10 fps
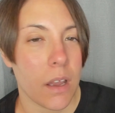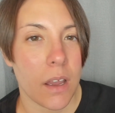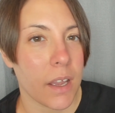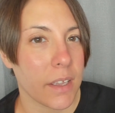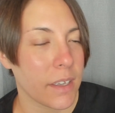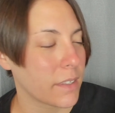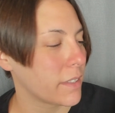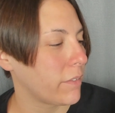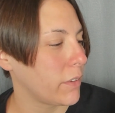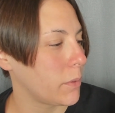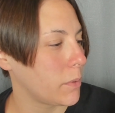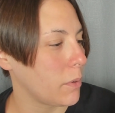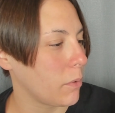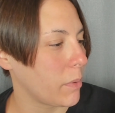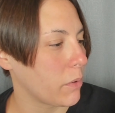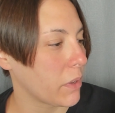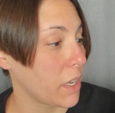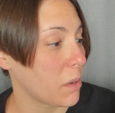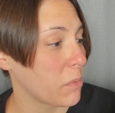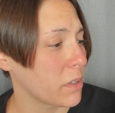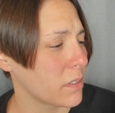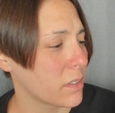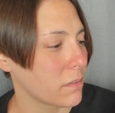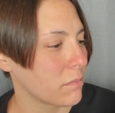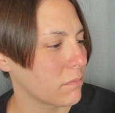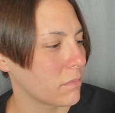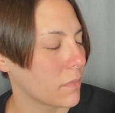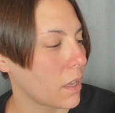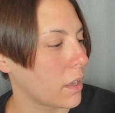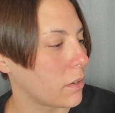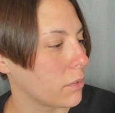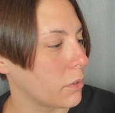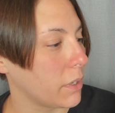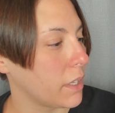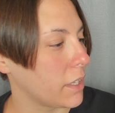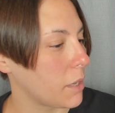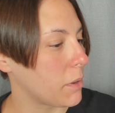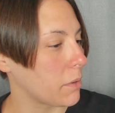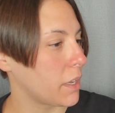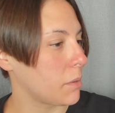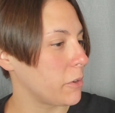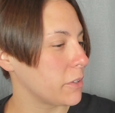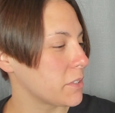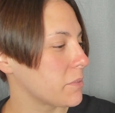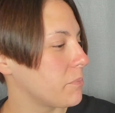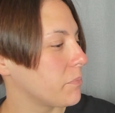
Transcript: I guess if you know about cameras, I don't know anything about cameras.